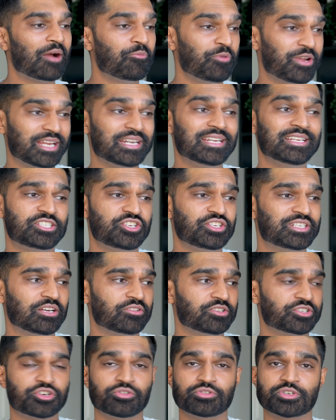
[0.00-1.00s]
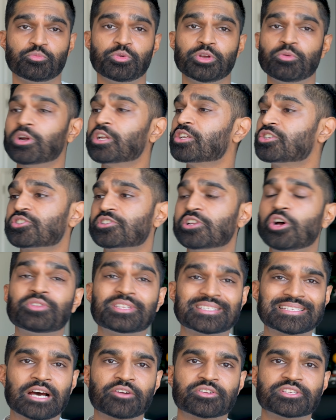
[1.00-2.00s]
And we can literally tell the children we want to slow
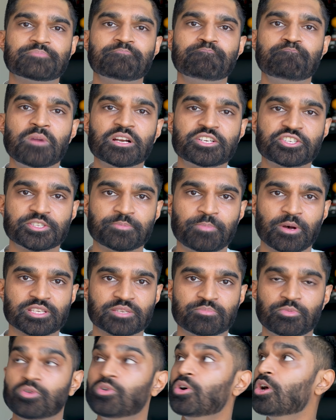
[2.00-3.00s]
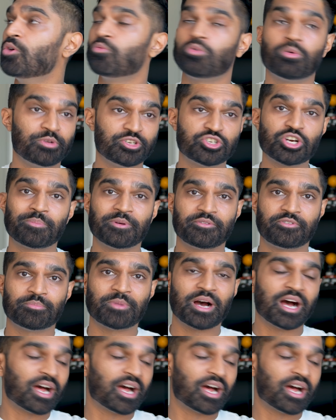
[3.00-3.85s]
this down as much as possible when we drop it from a